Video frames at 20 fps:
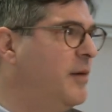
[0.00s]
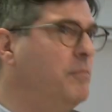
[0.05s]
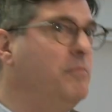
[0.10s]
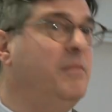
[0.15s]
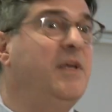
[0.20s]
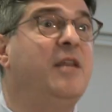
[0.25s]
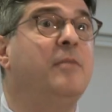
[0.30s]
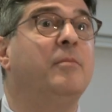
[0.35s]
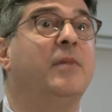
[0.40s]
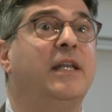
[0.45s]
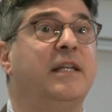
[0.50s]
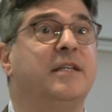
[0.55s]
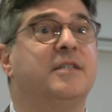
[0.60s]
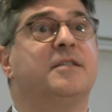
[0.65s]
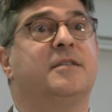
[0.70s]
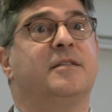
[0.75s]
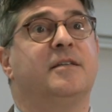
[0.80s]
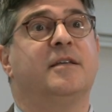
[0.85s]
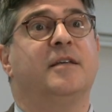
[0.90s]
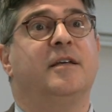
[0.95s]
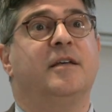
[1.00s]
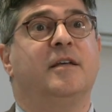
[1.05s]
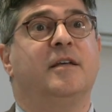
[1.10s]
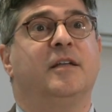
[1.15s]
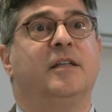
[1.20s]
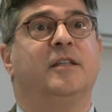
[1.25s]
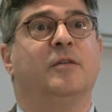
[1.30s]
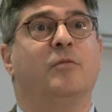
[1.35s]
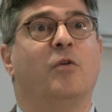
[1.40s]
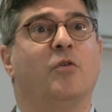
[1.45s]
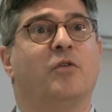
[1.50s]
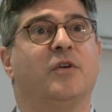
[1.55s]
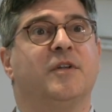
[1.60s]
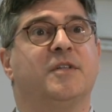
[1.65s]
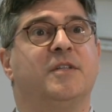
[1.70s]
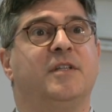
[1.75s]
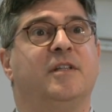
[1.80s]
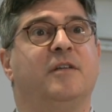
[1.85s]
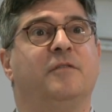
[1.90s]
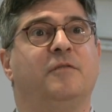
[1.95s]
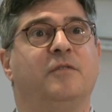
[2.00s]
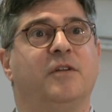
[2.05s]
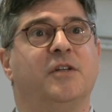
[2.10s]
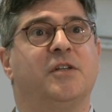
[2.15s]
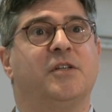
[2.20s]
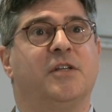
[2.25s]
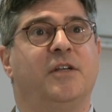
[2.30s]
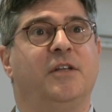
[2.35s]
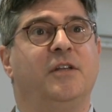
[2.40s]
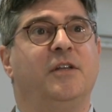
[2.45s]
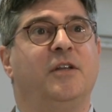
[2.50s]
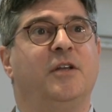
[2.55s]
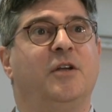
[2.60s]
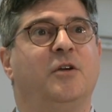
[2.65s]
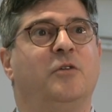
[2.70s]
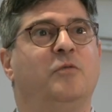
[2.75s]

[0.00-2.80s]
minimalist democracy definition,